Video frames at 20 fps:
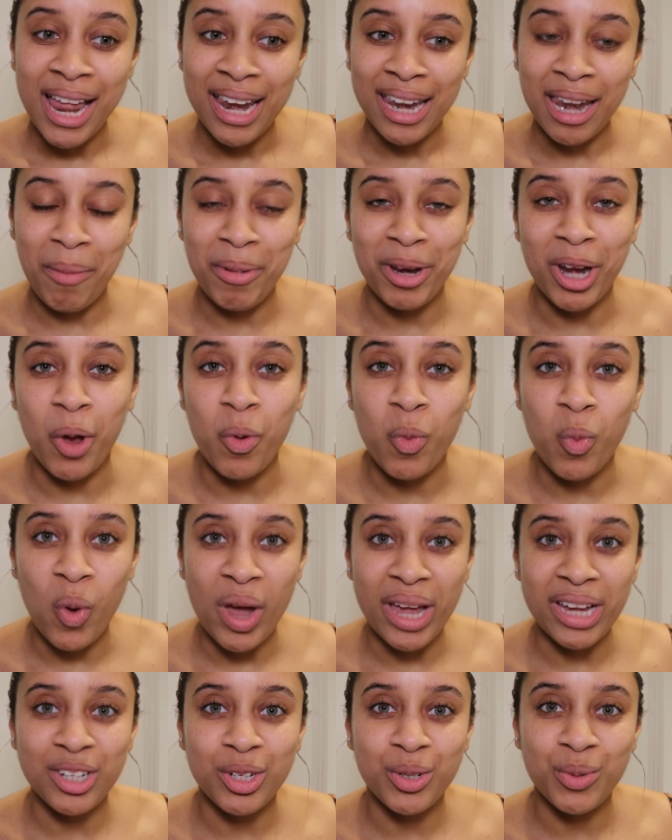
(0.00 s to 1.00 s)
Let me know
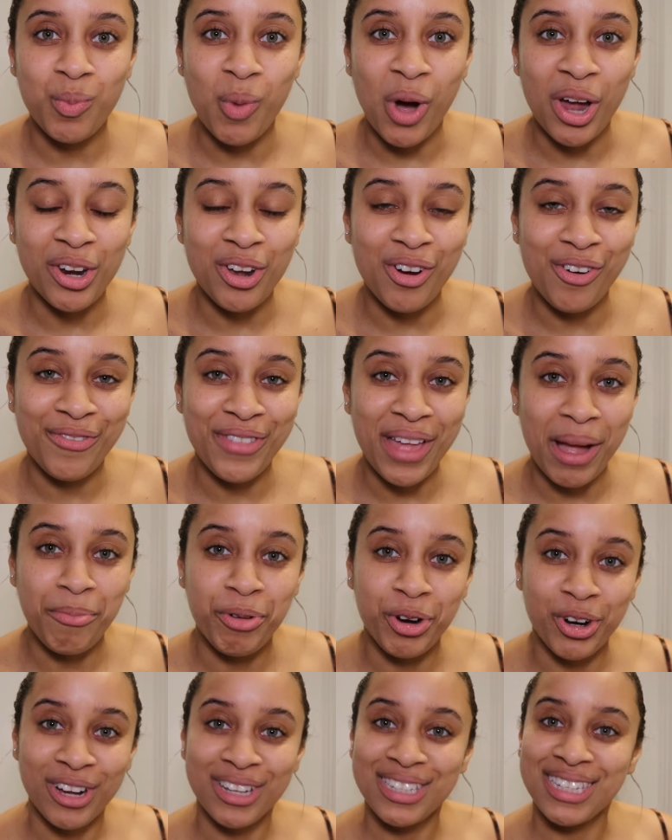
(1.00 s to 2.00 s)
which one of their
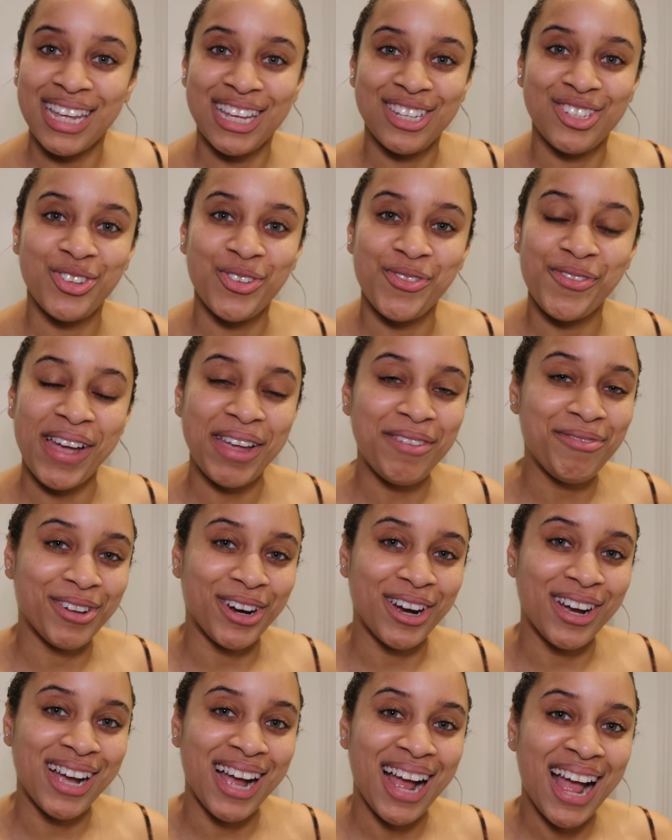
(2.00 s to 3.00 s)
products is your
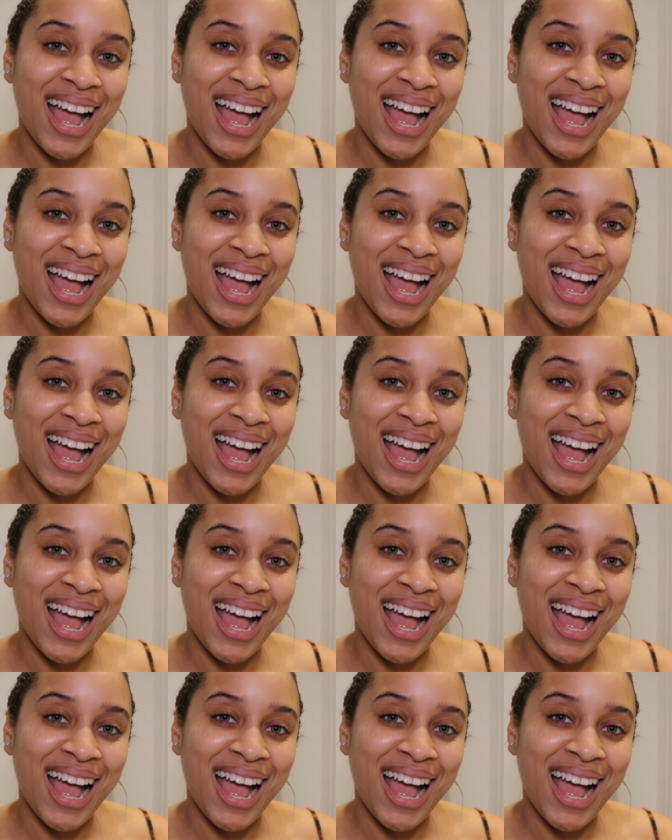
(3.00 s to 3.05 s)
favourite.